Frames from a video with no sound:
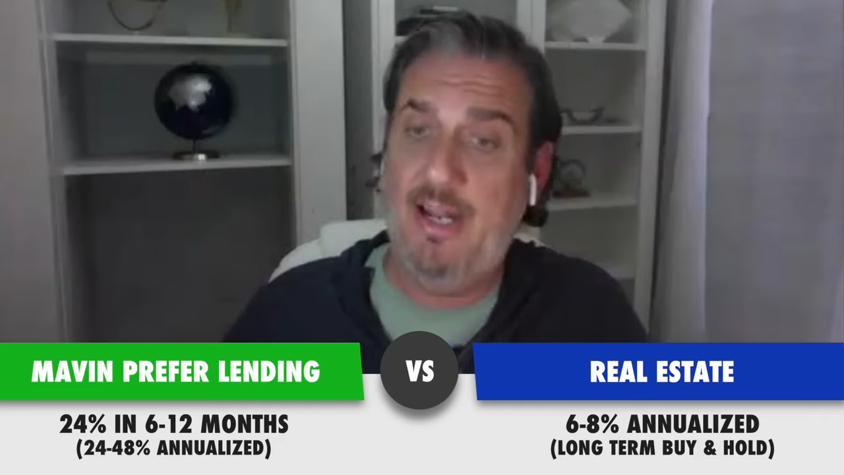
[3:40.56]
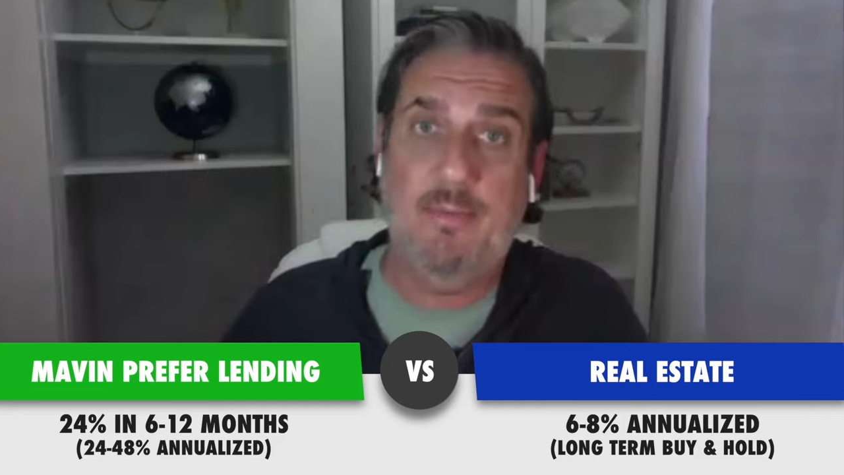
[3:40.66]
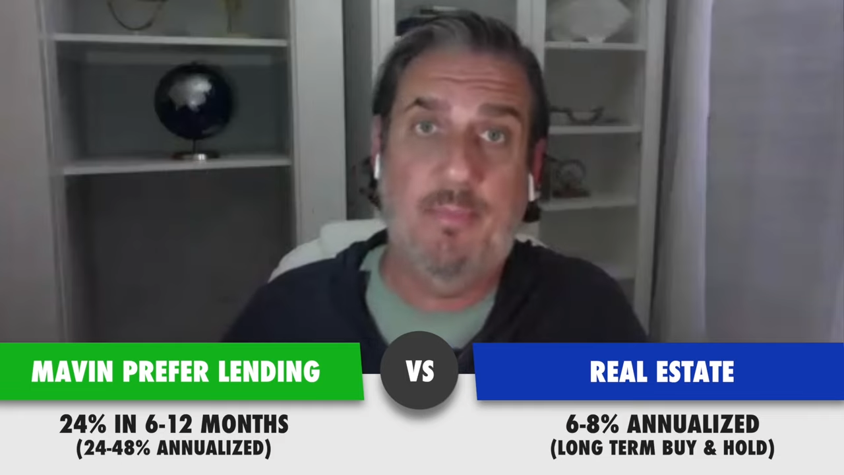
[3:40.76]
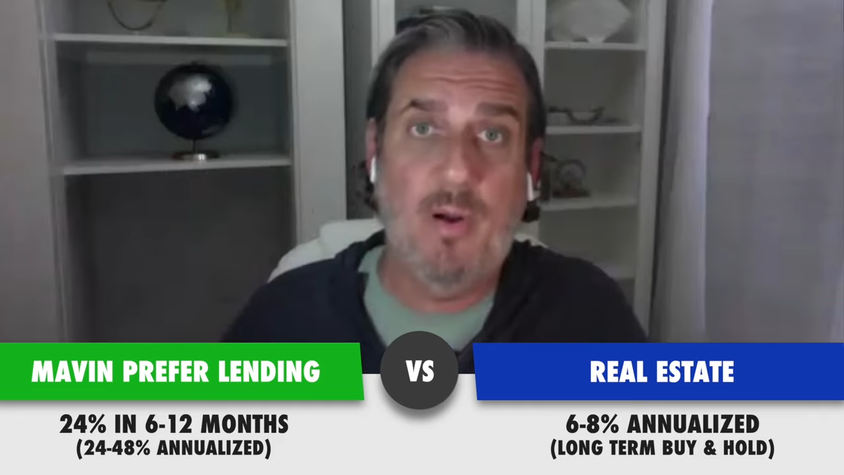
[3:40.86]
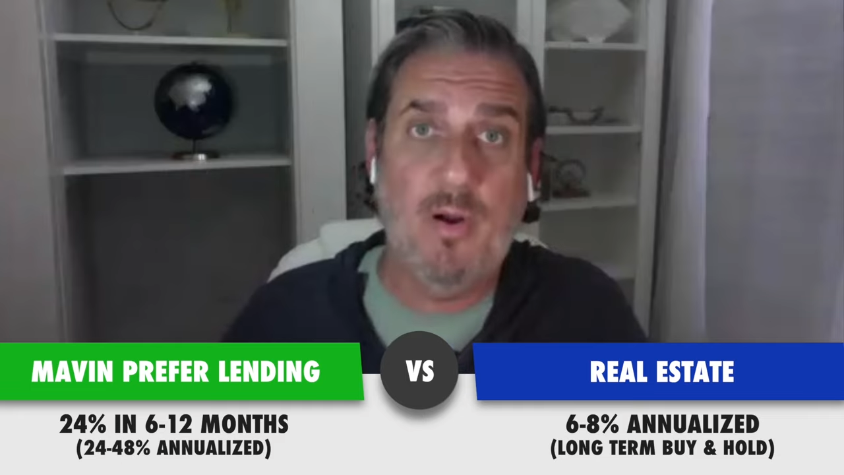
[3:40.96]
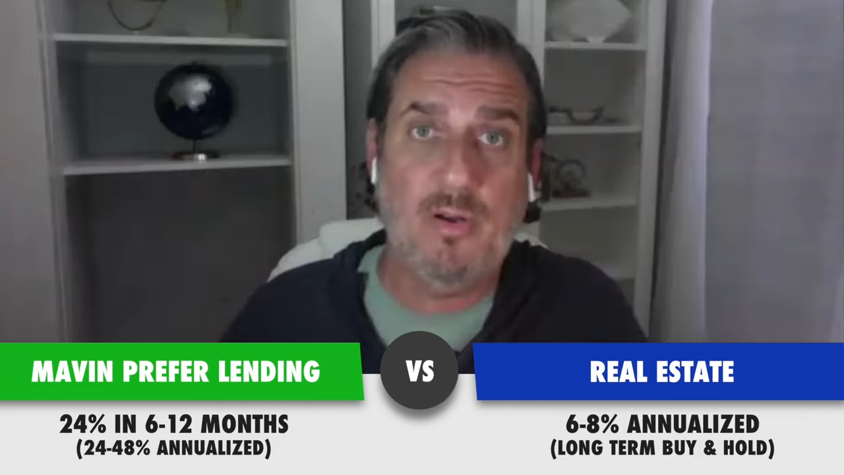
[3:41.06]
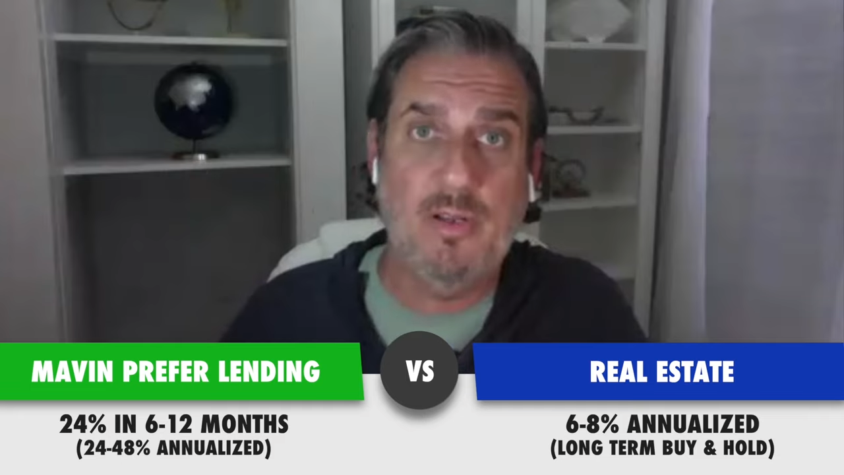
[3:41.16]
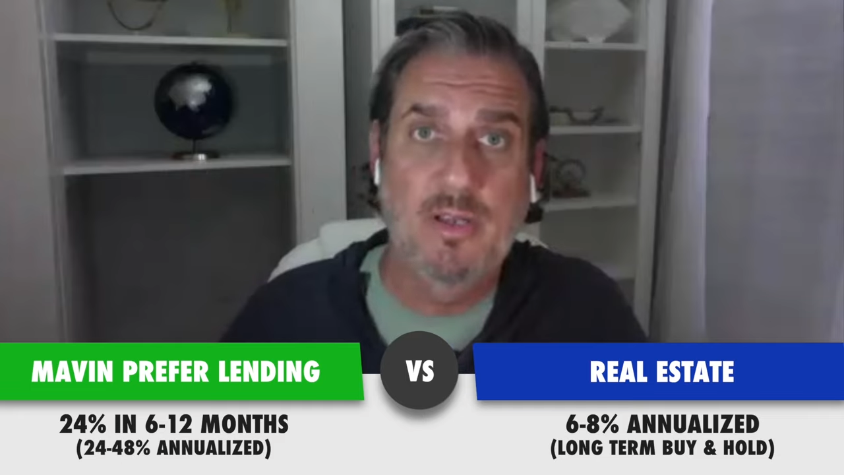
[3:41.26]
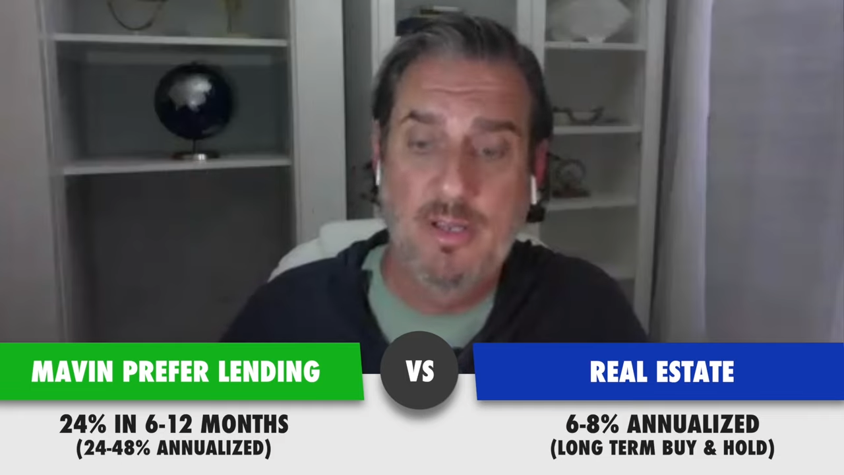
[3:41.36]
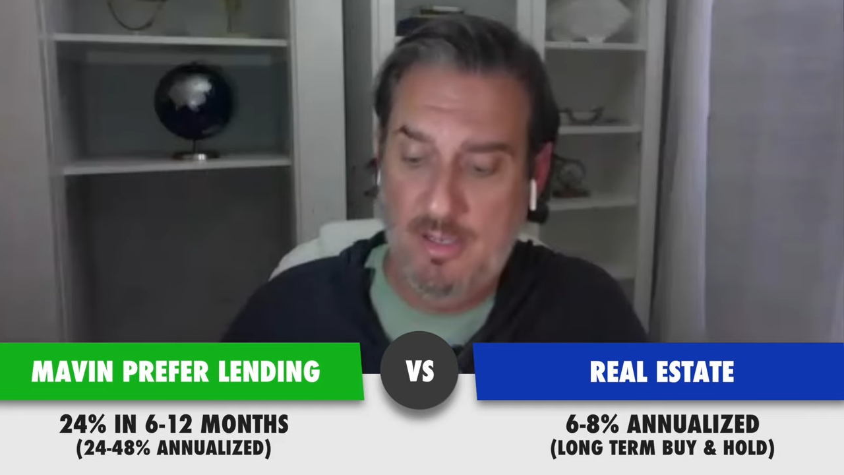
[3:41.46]
out of the park,
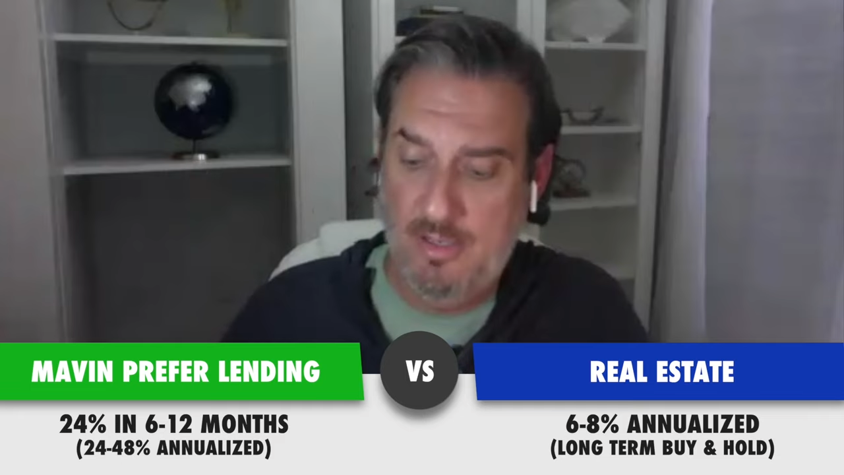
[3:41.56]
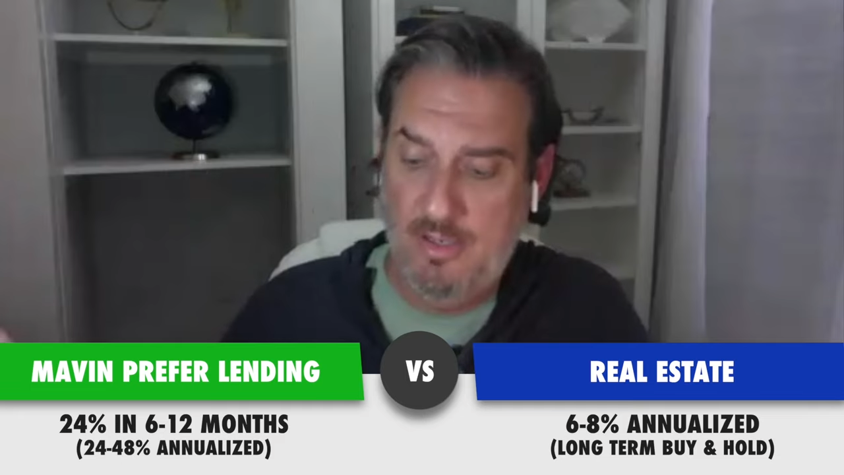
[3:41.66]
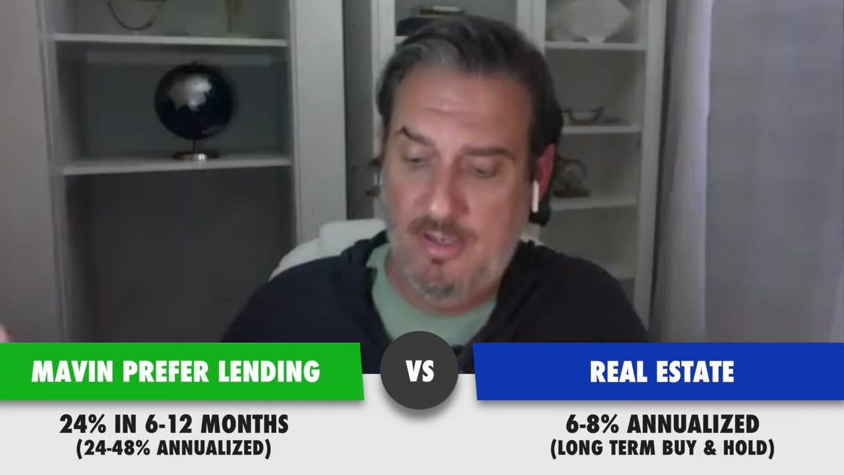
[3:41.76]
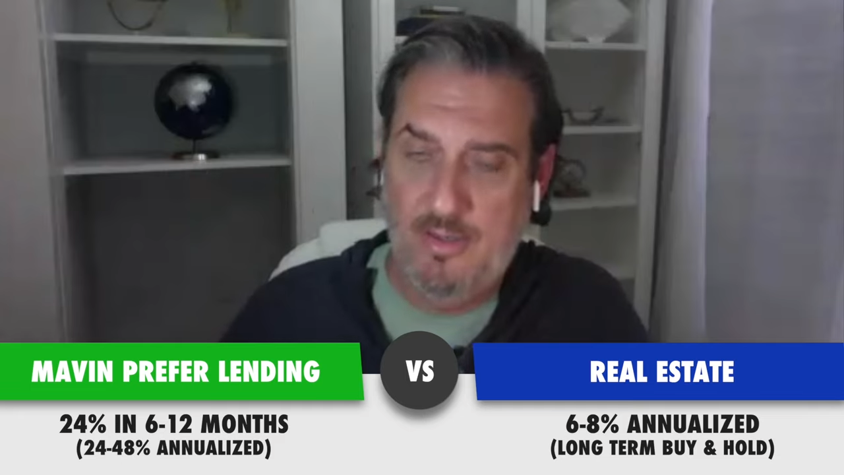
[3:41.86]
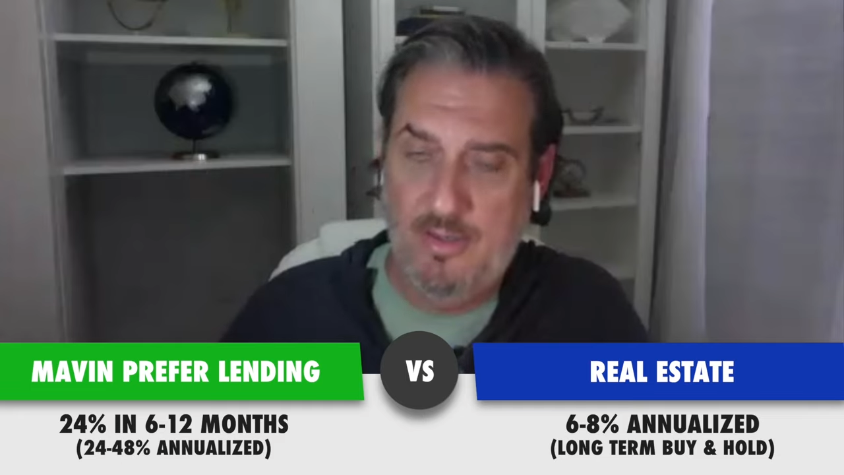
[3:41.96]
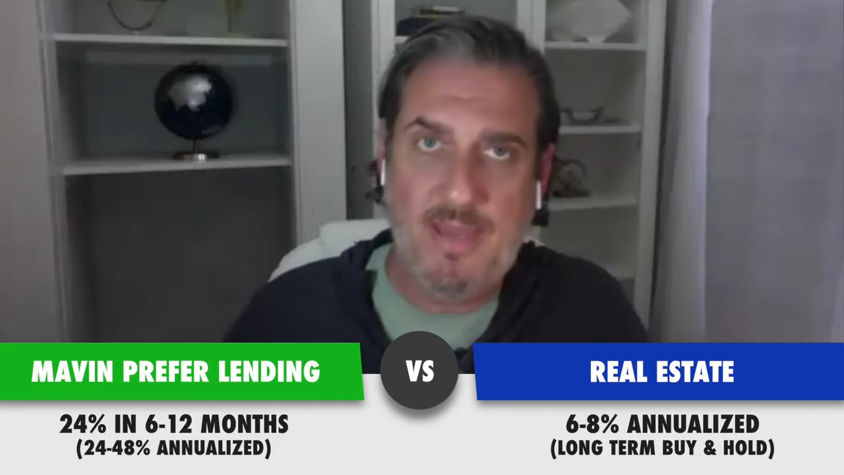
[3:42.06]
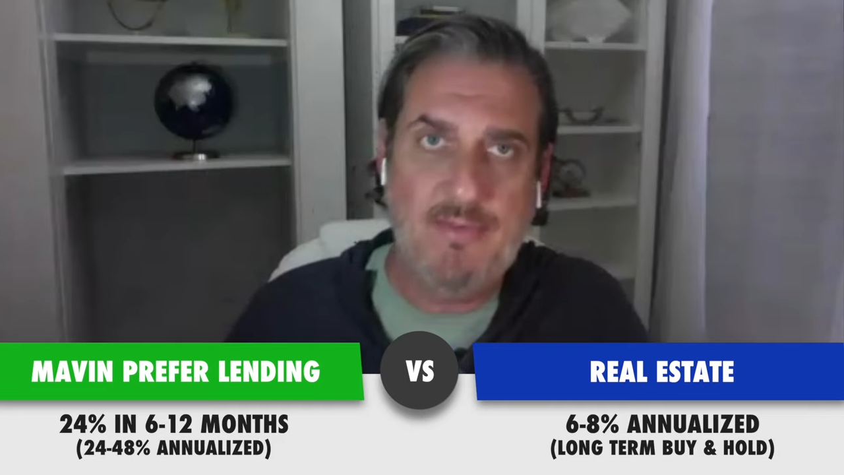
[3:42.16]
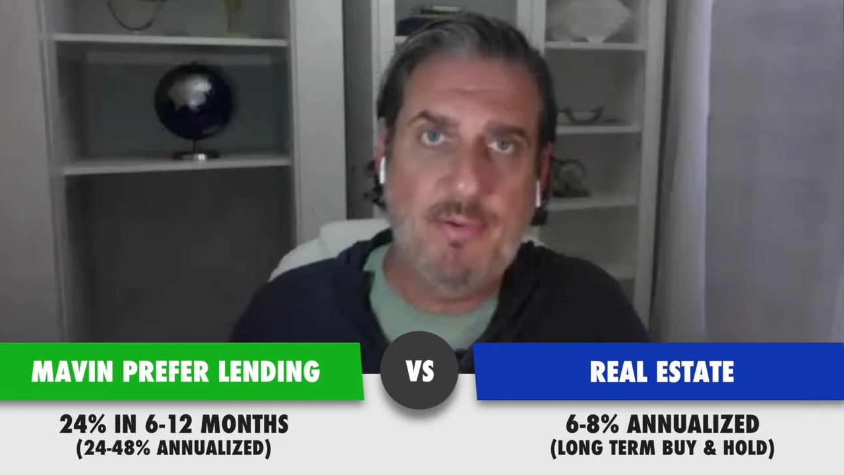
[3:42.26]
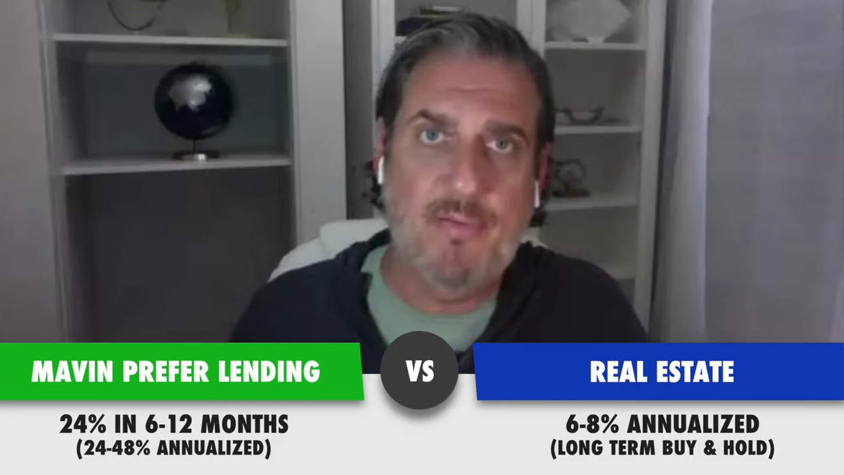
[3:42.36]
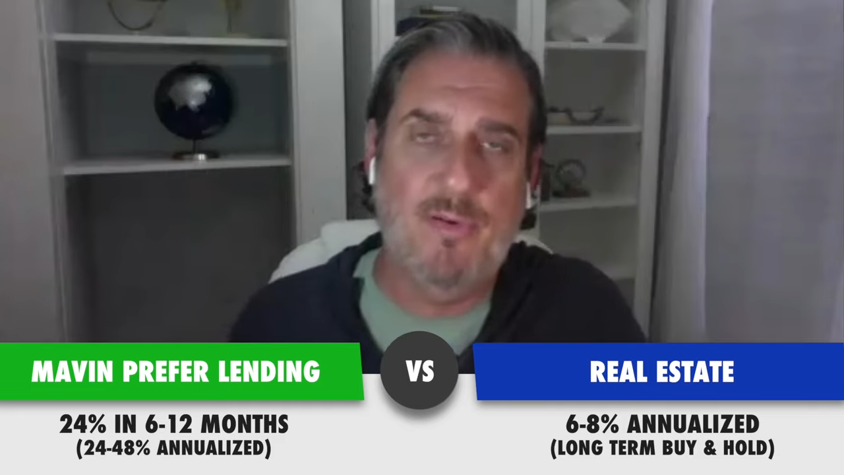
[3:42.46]
the
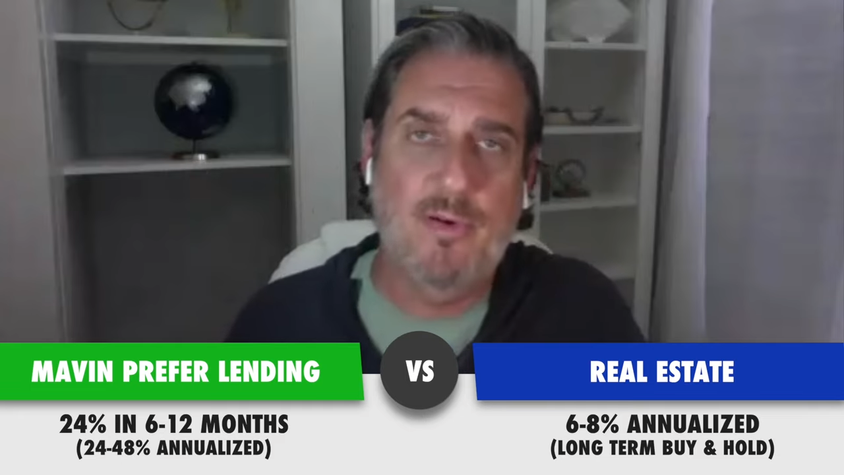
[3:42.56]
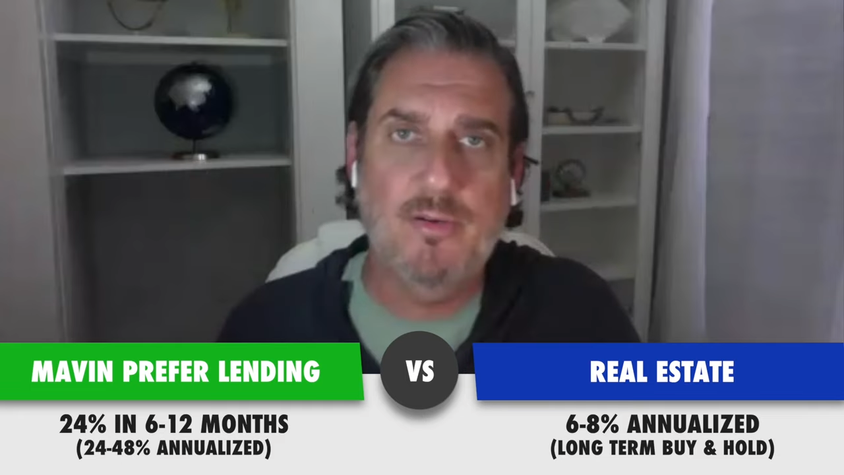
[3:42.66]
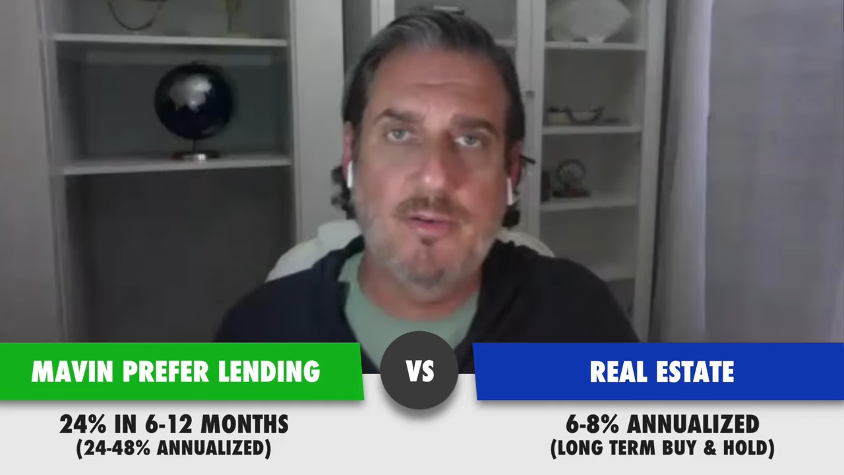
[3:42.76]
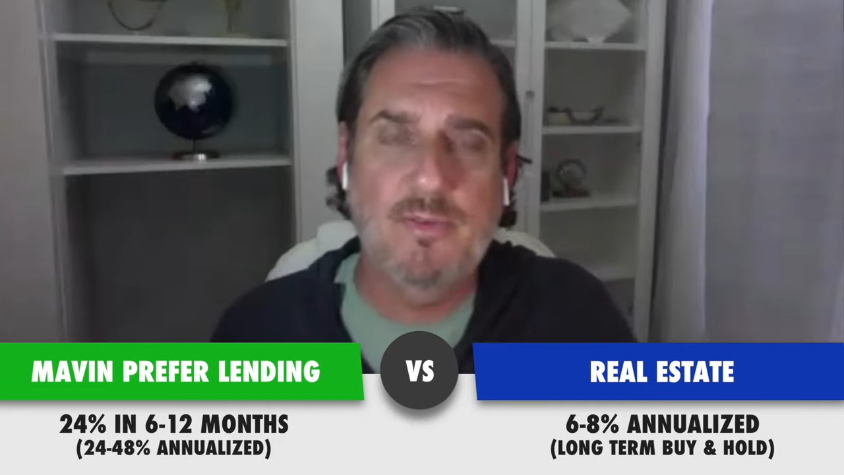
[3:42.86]
Mavin Prefer